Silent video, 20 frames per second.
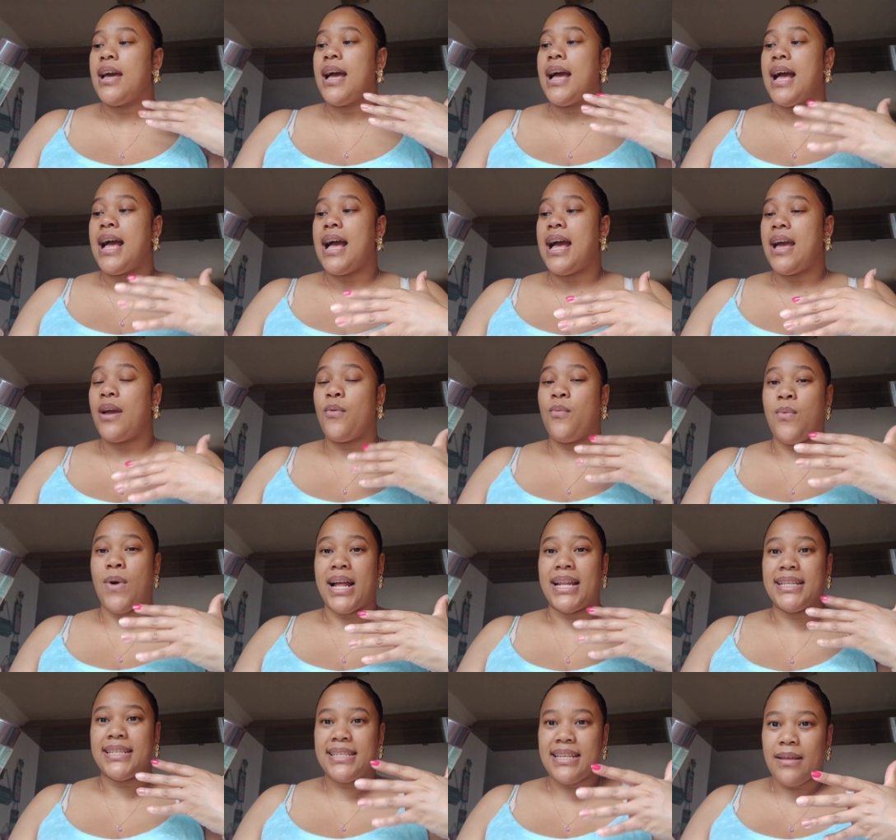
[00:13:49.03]
I
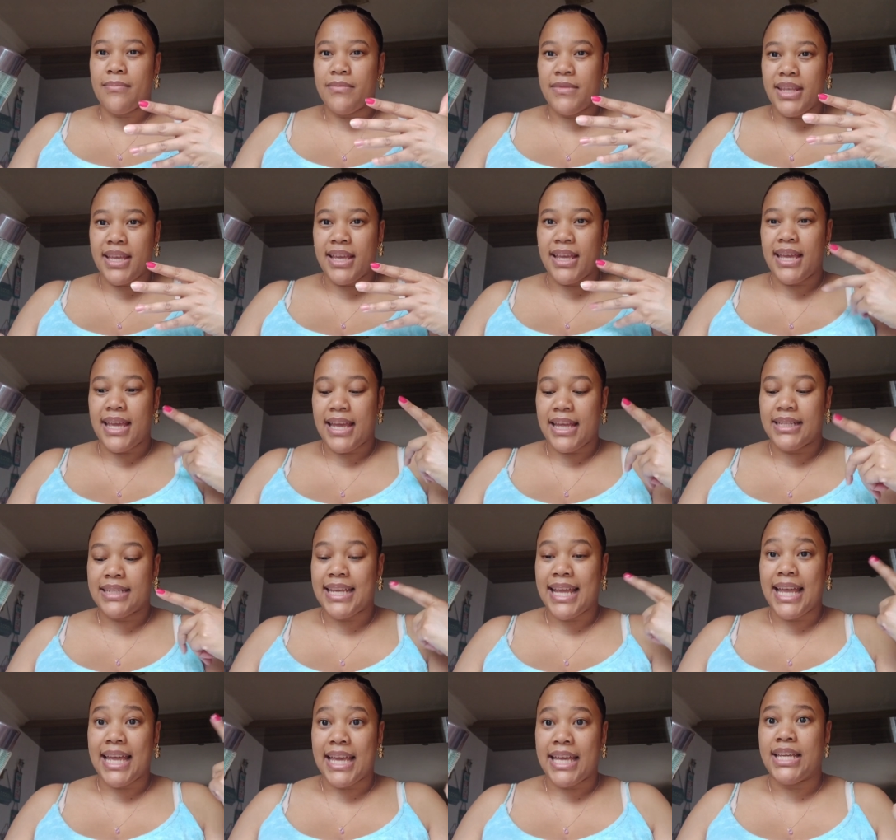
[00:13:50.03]
want something
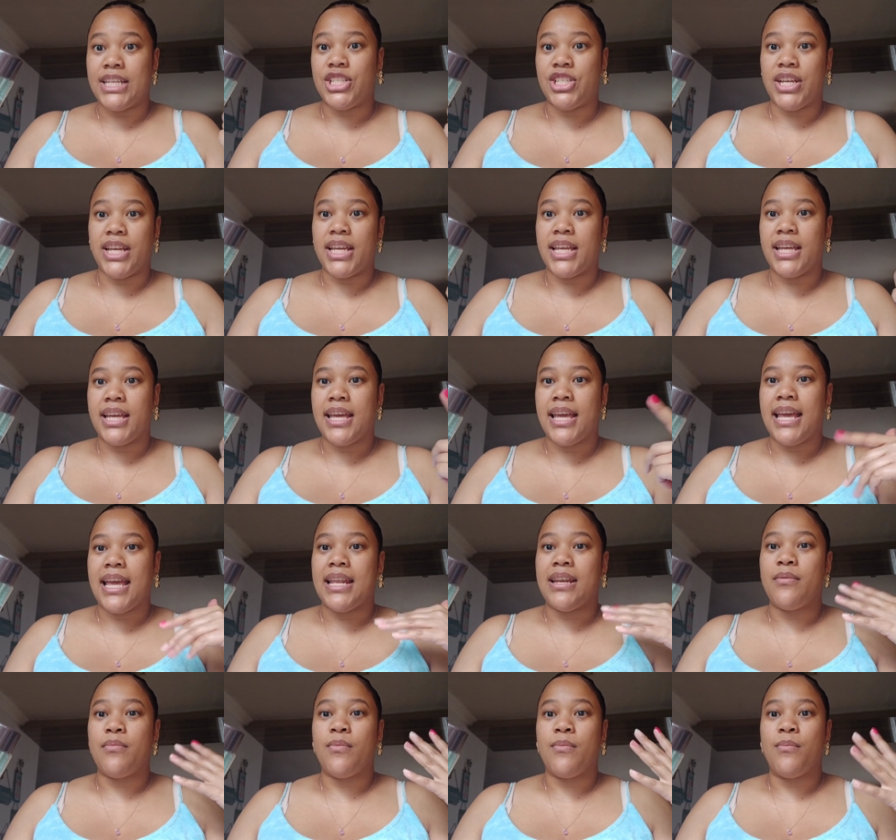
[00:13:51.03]
anti-aging
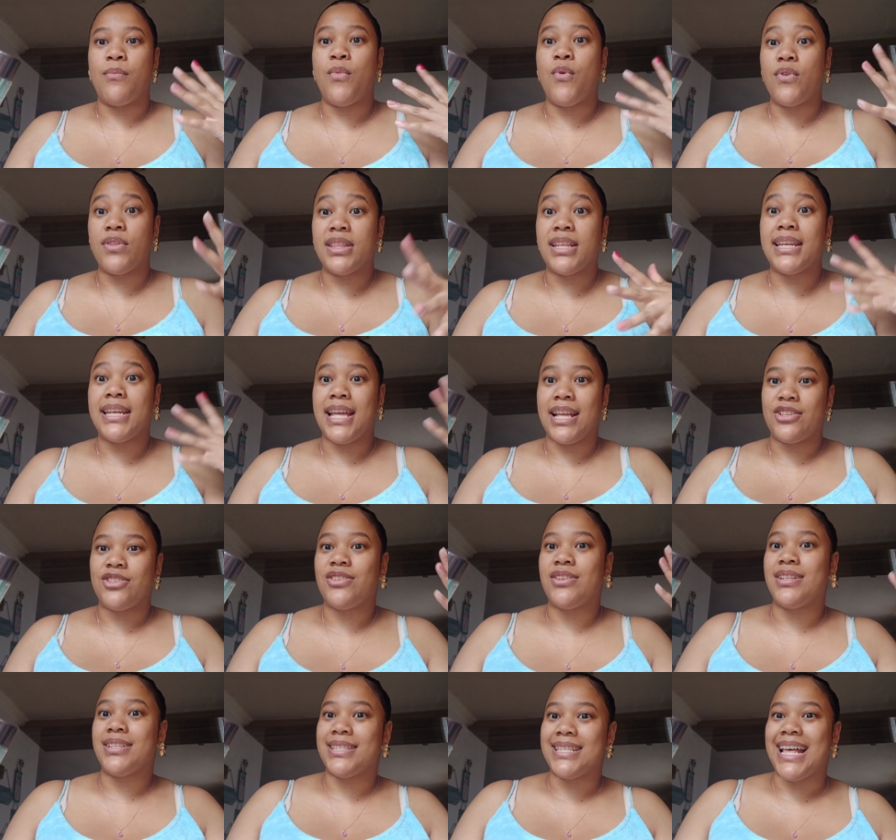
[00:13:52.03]
and more on the
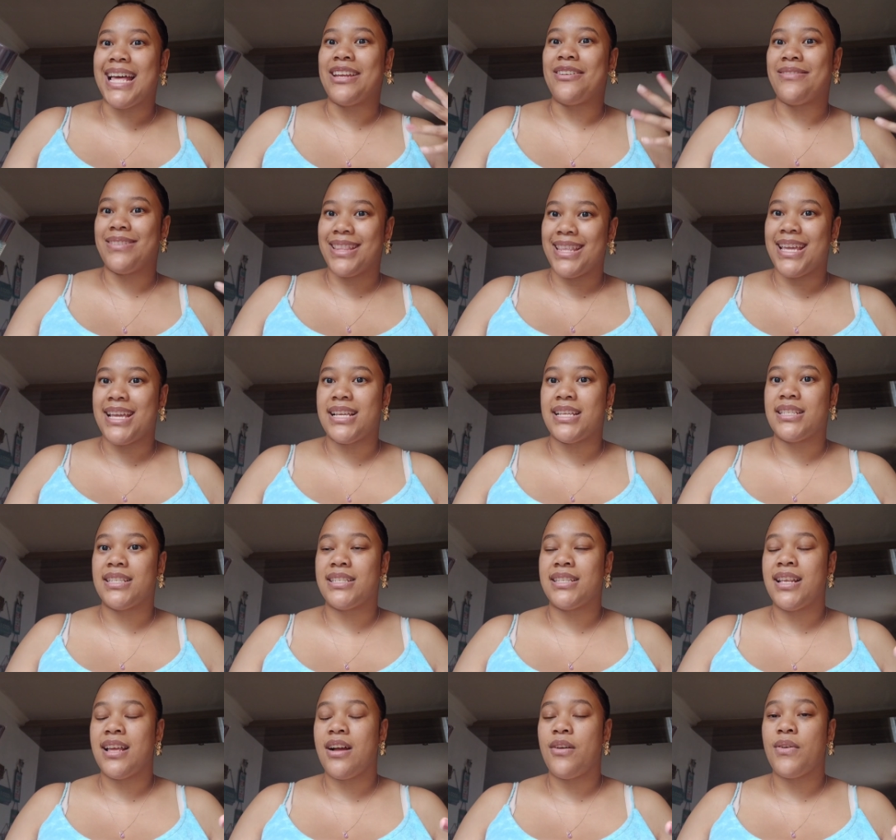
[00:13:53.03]
natural side of
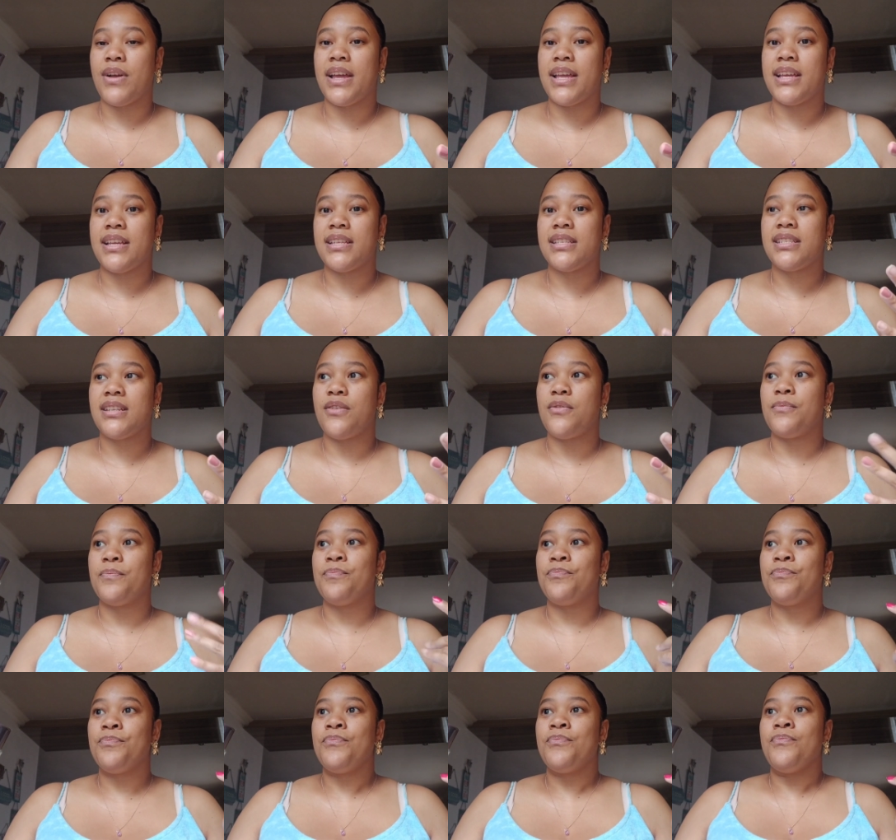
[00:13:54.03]
things. Okay, so
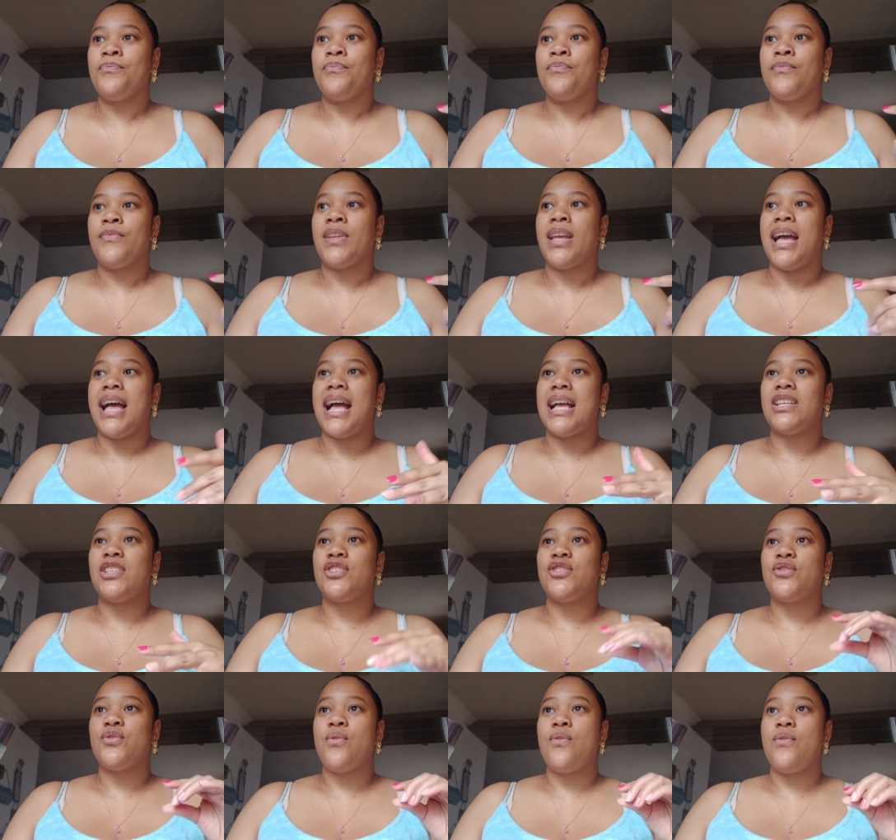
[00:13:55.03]
I
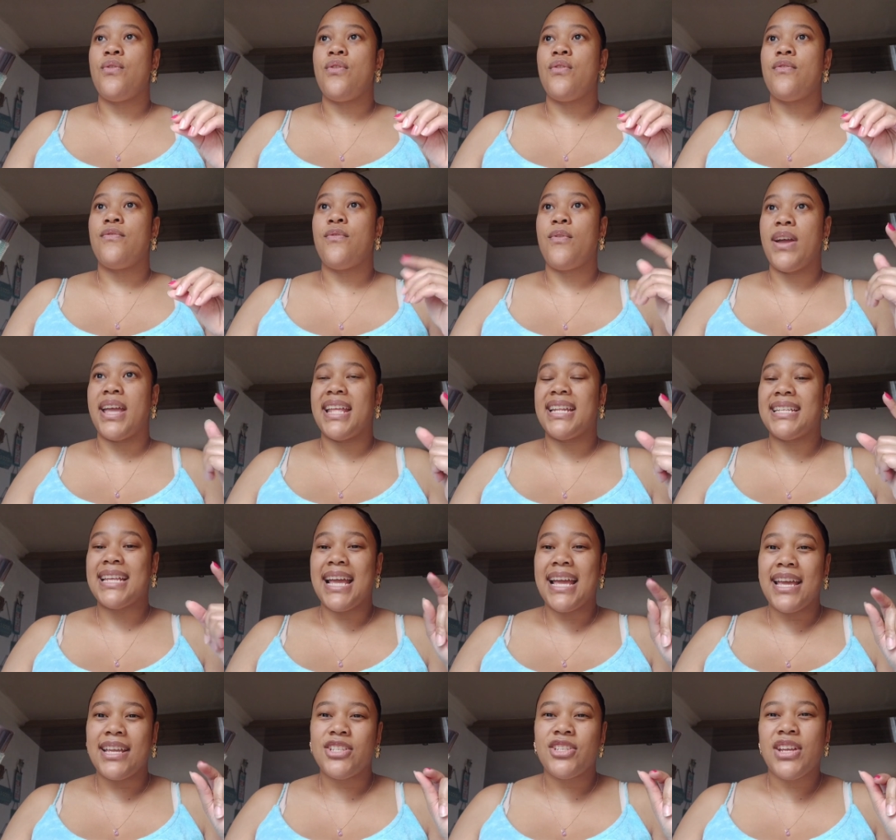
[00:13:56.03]
saw for
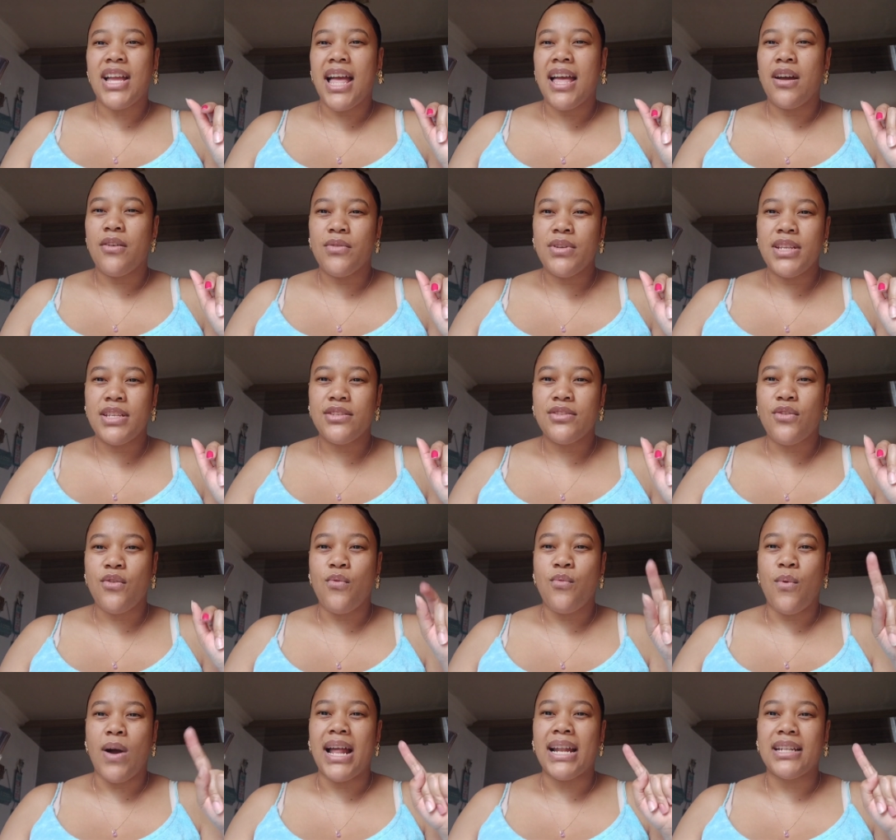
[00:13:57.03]
anti-aging, I only saw
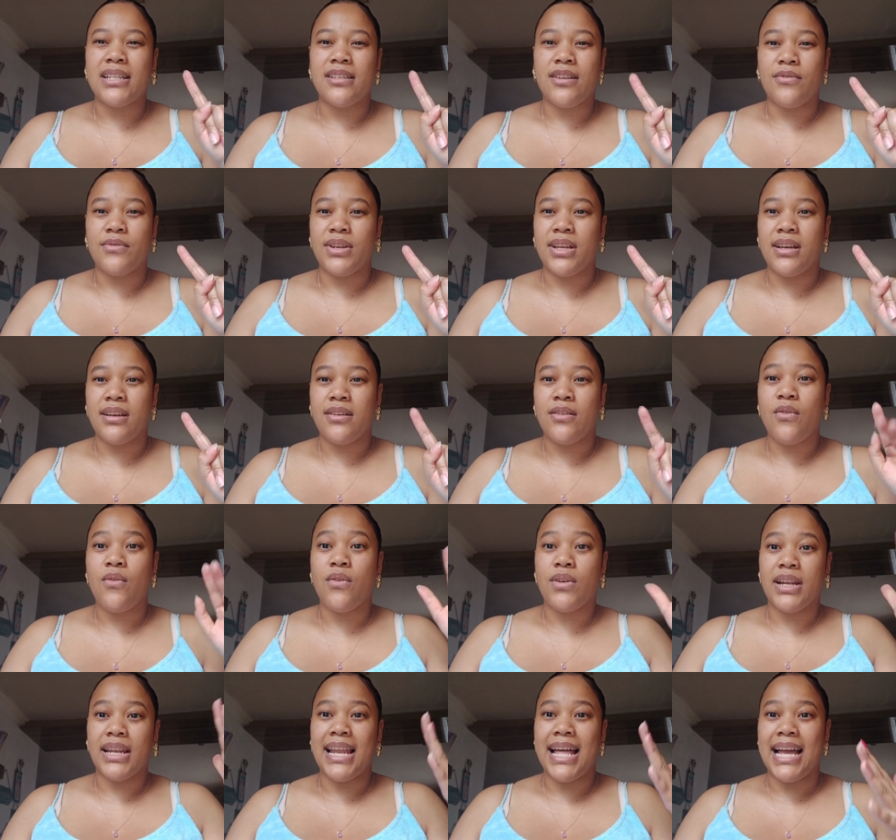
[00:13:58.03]
one toner
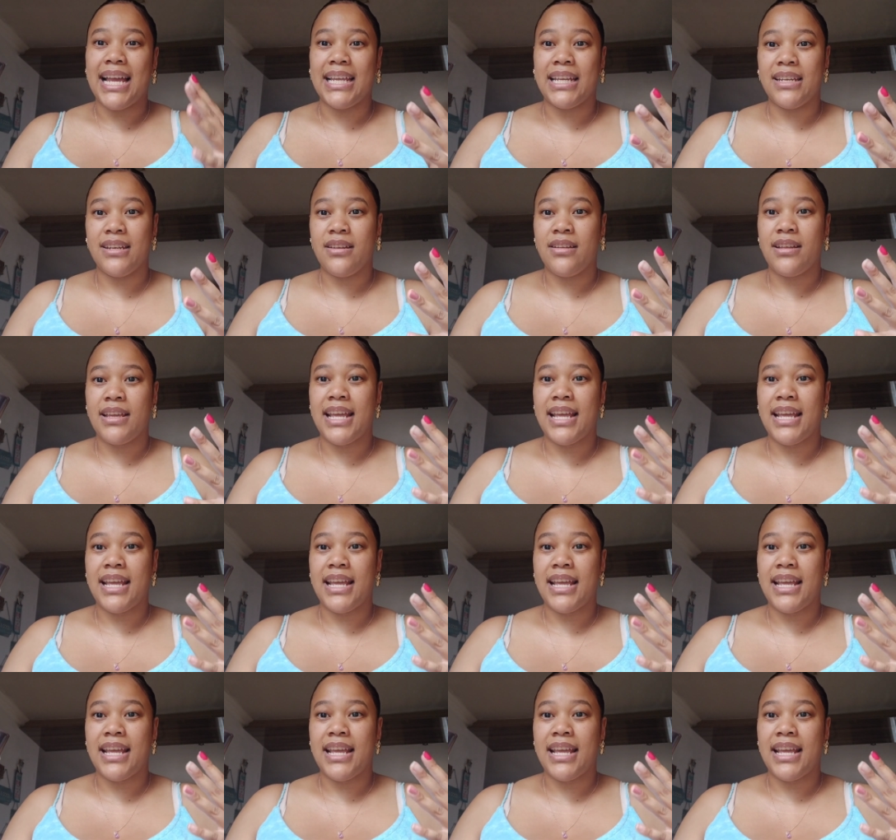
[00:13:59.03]
online.